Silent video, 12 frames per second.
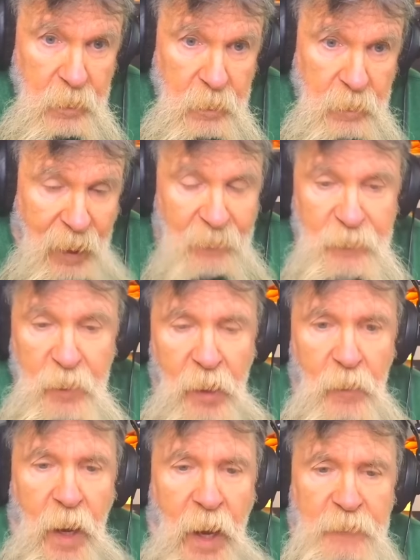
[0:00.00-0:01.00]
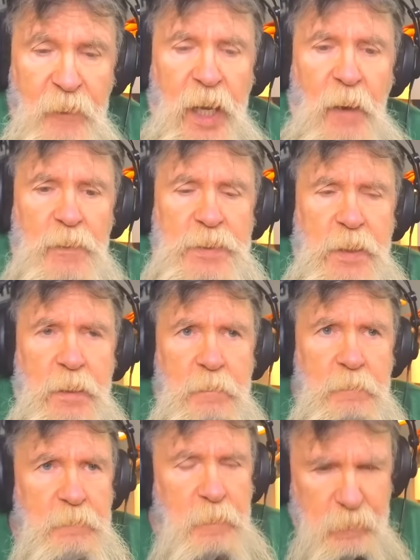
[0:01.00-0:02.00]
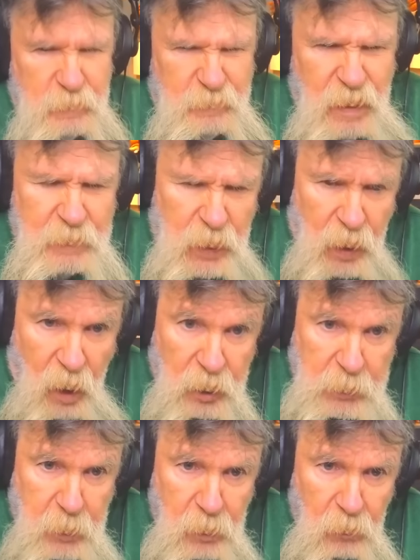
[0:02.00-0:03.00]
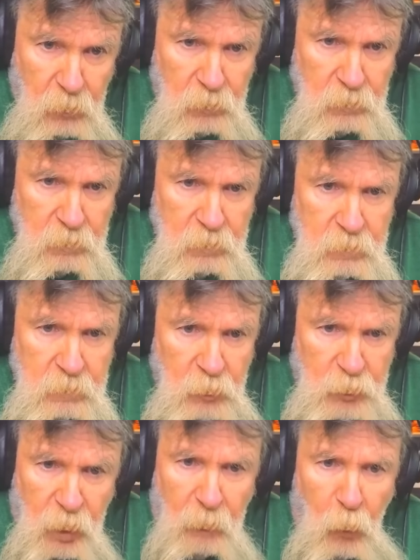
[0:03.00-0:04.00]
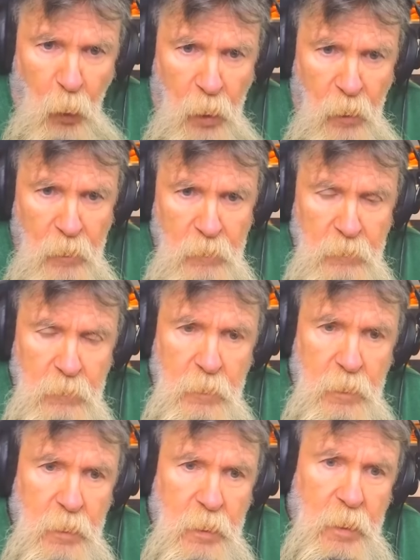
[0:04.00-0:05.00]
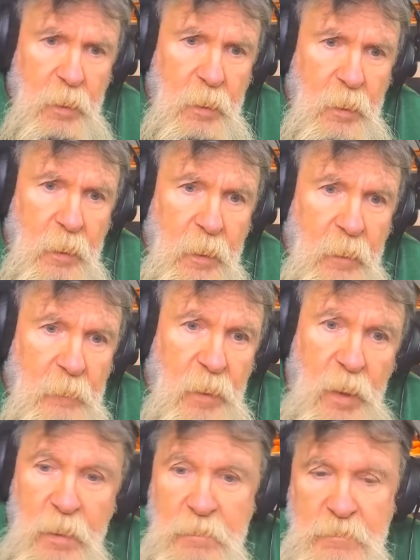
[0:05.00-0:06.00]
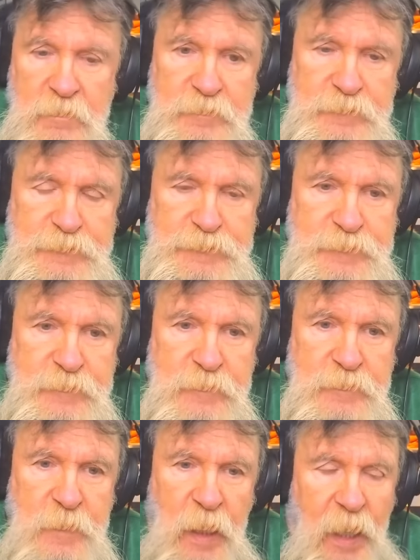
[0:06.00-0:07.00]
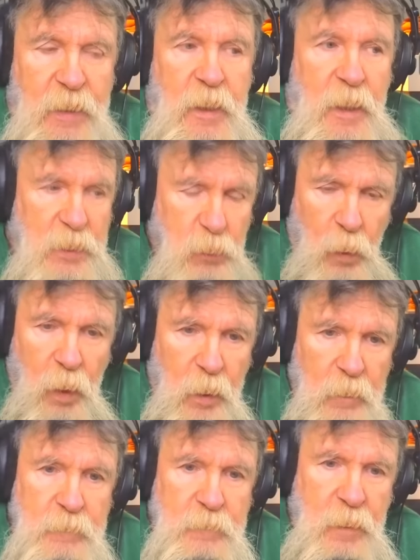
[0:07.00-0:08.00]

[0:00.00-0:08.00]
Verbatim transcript: I forgot, I think I was in maybe Knoxville somewhere. But, and guess what?